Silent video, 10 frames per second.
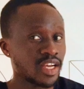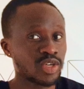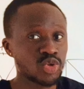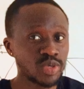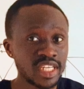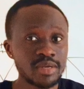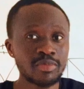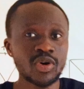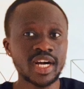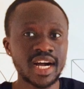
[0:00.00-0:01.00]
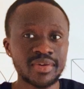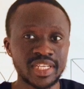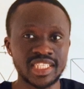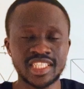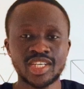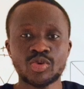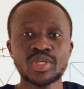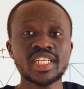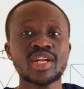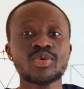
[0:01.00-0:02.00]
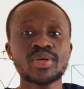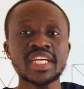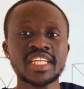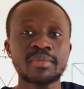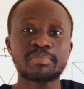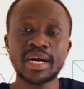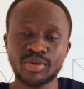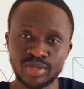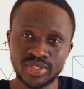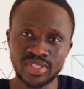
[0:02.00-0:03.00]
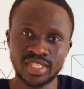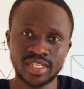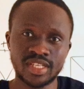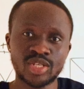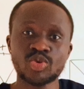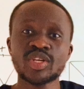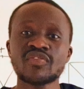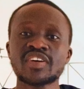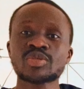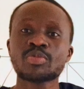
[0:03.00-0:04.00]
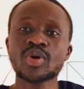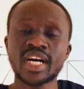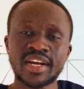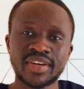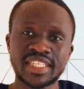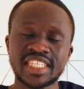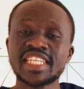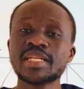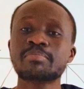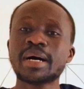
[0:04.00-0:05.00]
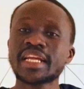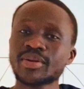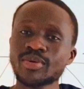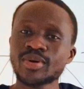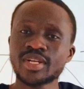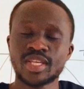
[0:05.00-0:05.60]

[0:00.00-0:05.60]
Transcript: To need more current, we shall connect the panels to give us more current in parallel.